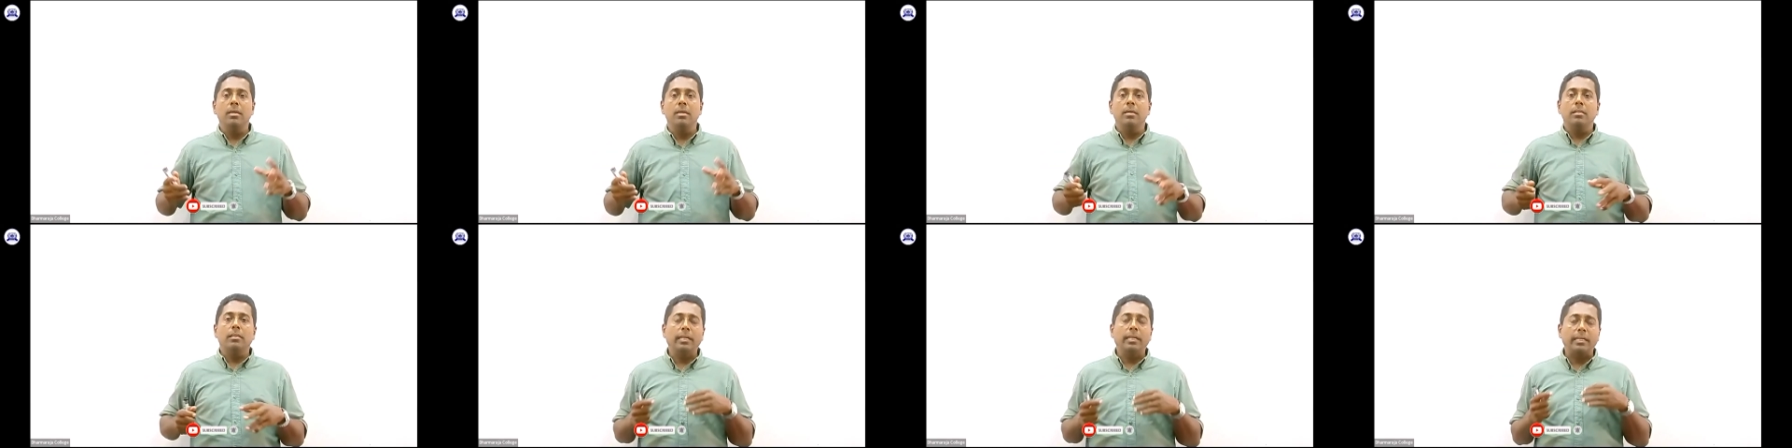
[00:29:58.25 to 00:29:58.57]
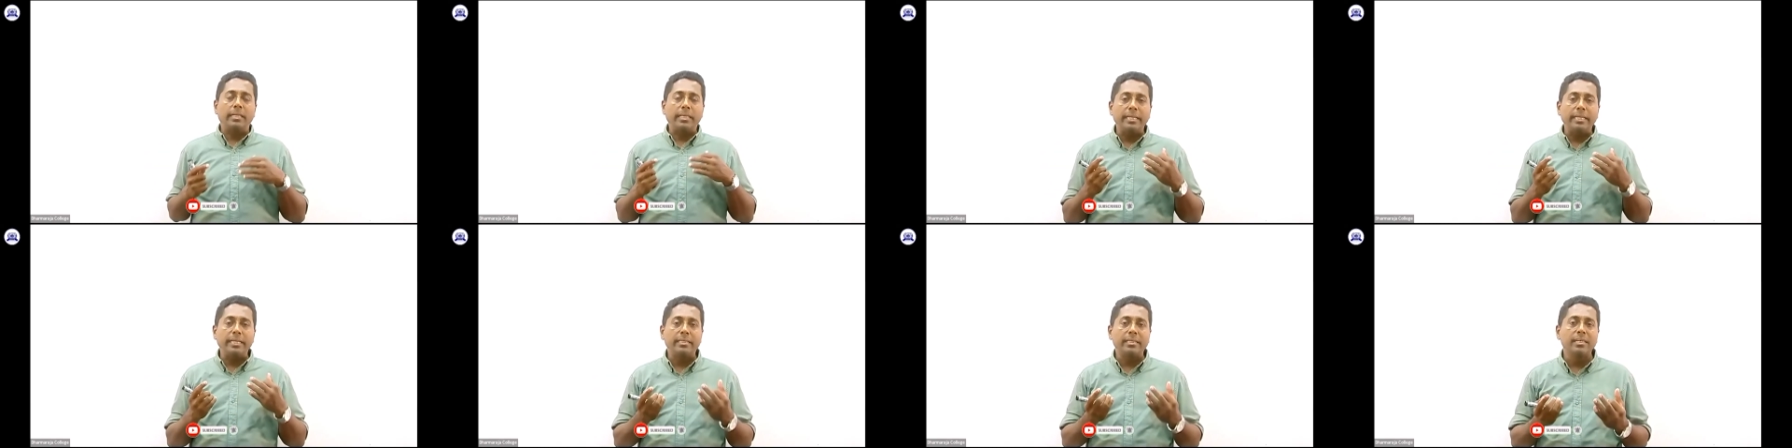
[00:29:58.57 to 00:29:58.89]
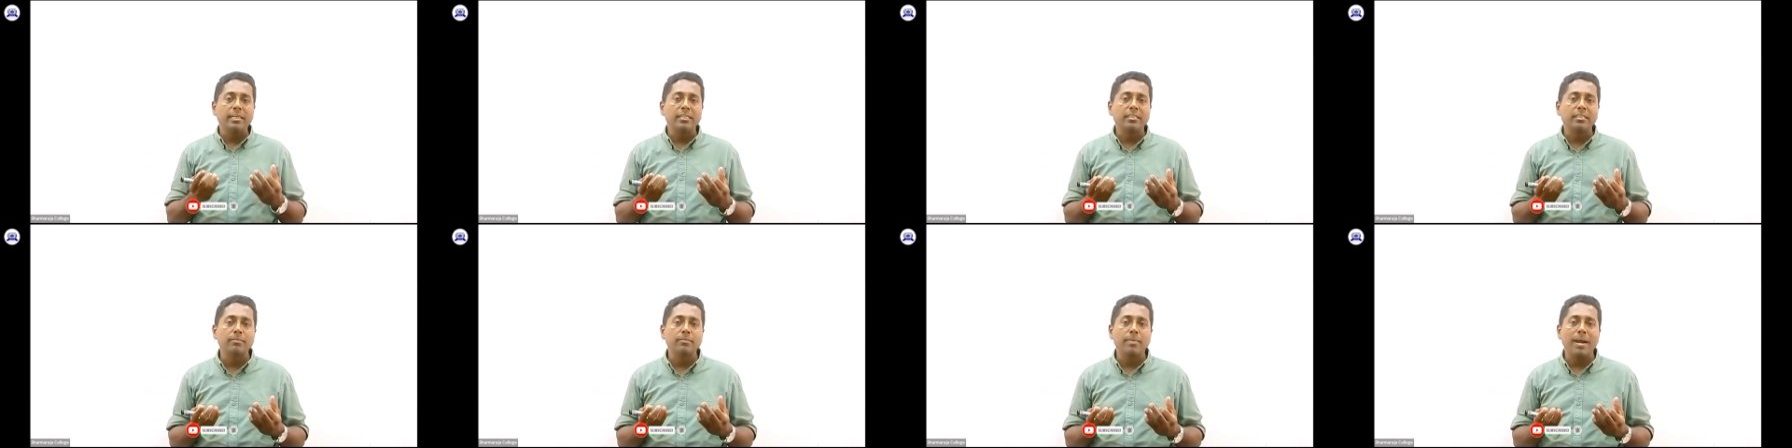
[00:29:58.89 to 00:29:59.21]
The
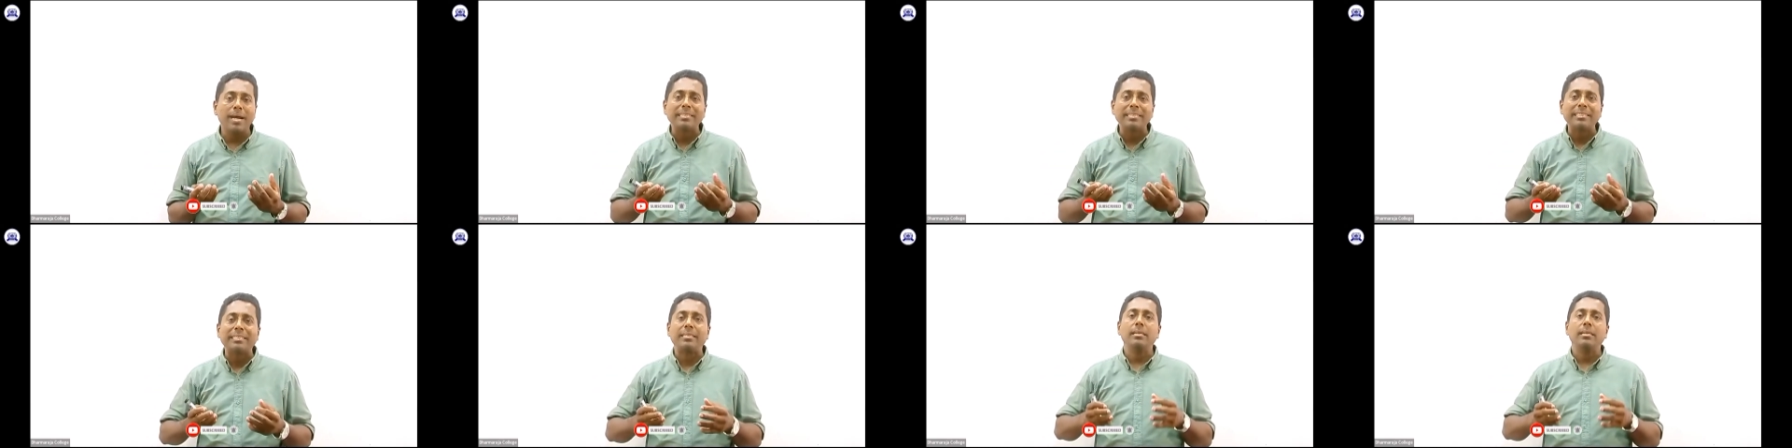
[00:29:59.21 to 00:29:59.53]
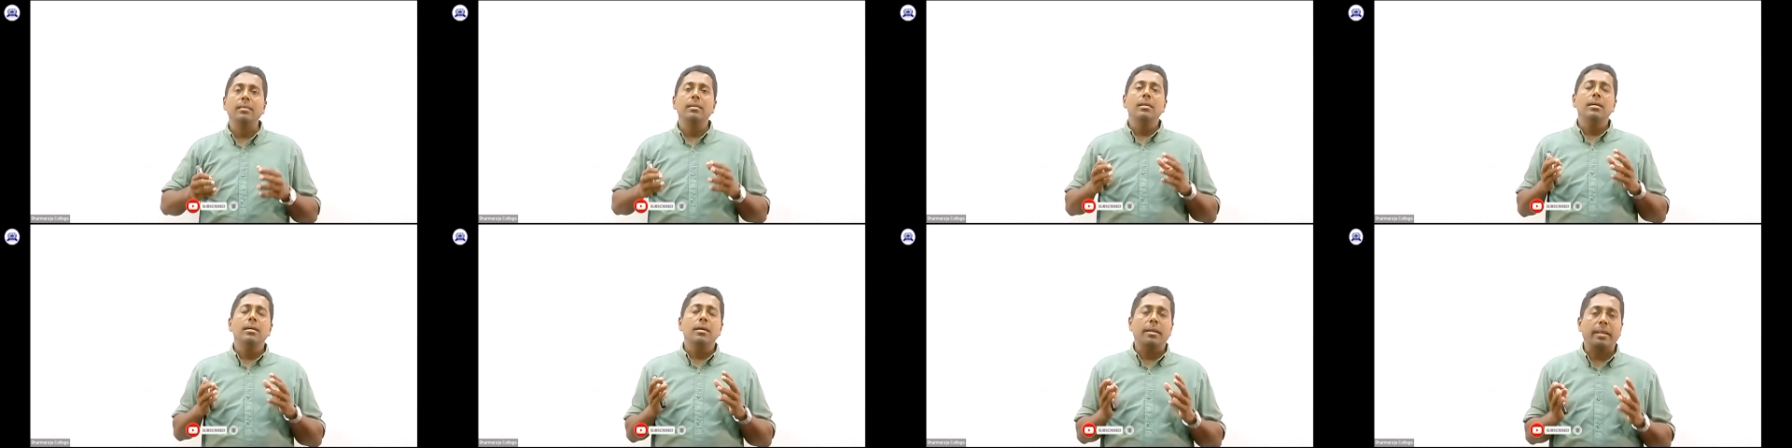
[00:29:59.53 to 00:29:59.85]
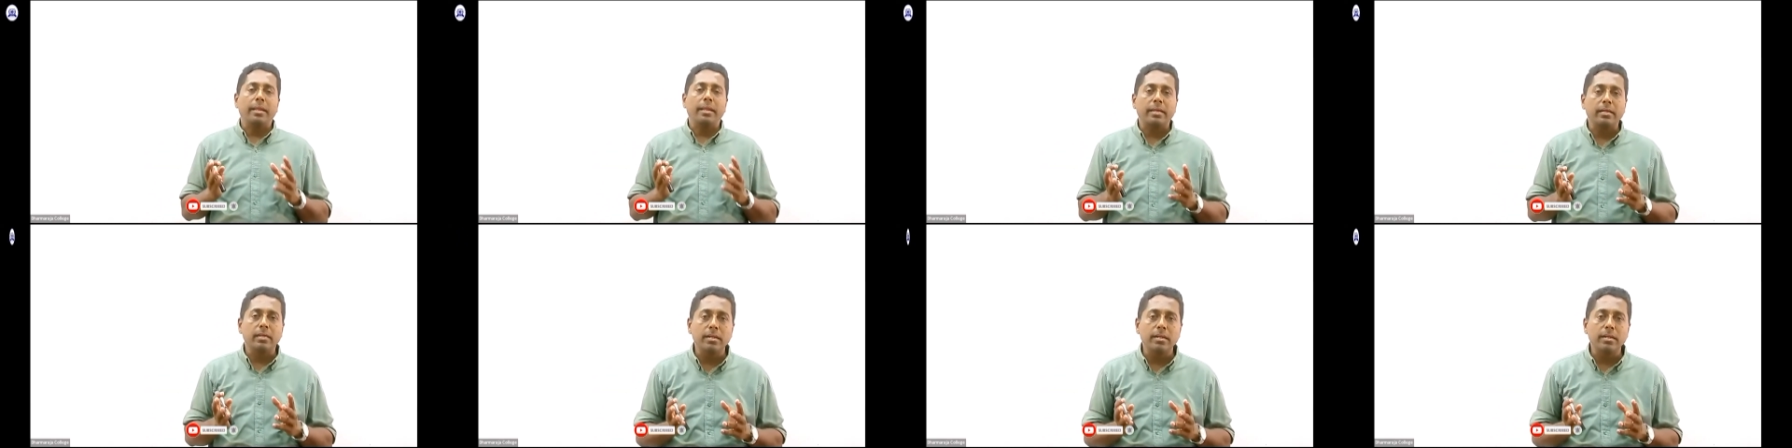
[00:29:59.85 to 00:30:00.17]
teachers must
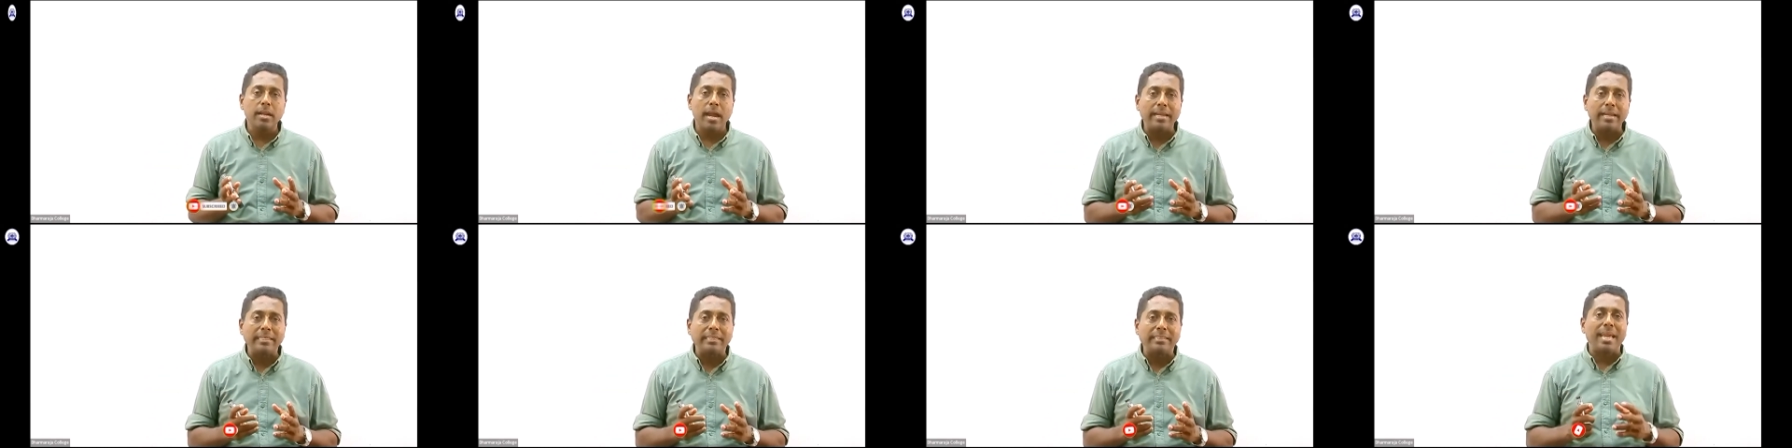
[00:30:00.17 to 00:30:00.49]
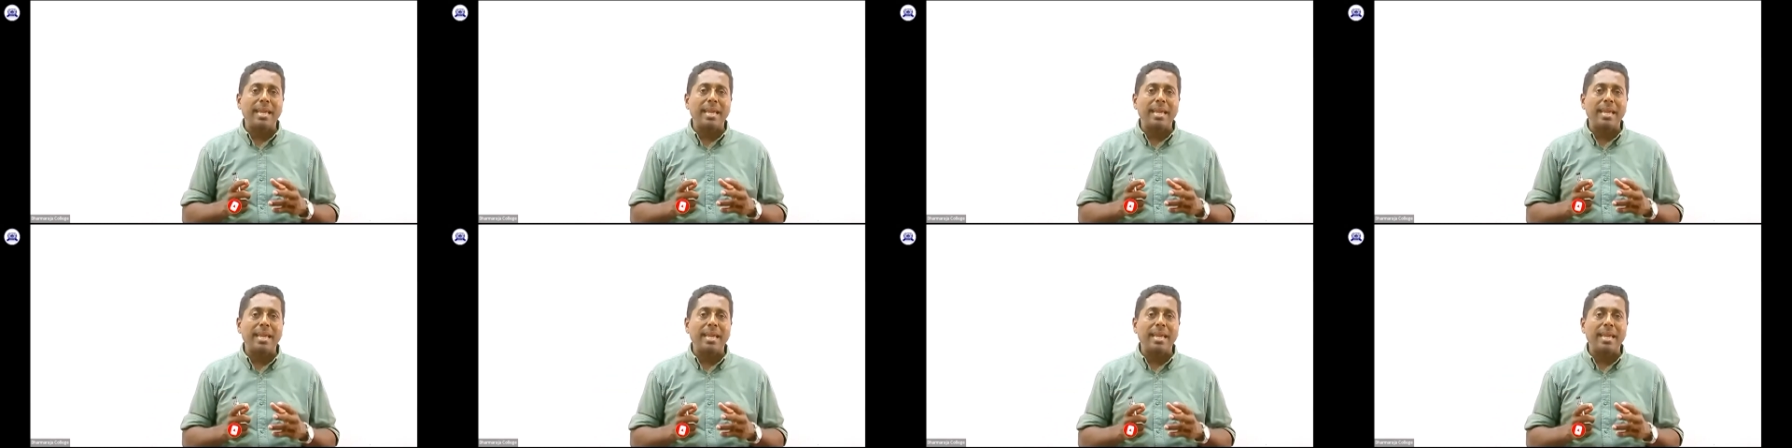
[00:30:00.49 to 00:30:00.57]
recognize